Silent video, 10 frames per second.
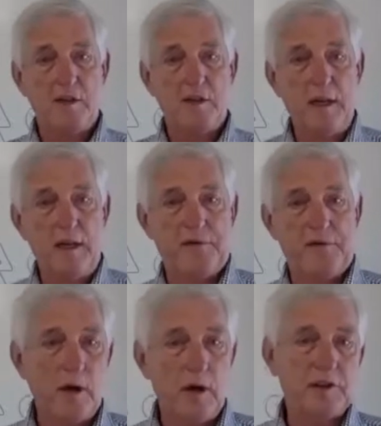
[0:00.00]
To me,
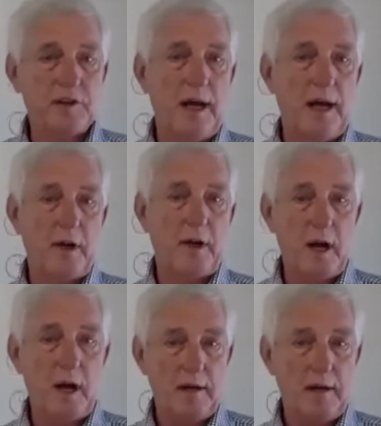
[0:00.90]
4 is around the
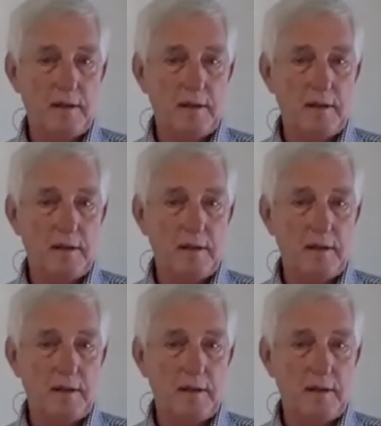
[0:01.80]
heart.